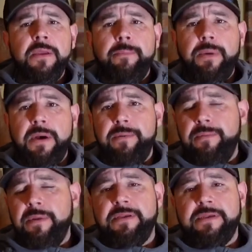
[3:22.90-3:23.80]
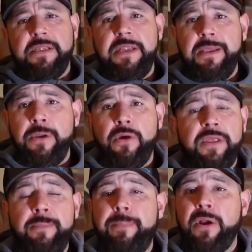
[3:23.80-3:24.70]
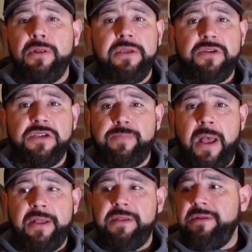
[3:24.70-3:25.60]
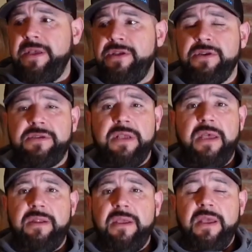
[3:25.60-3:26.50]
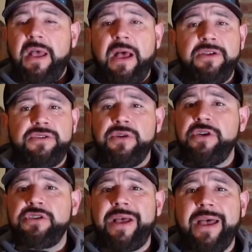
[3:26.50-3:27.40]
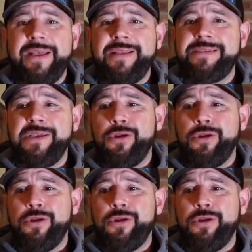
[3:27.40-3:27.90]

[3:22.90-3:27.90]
But I sent an email, they barely responded. They just said, I just took a shot and said, you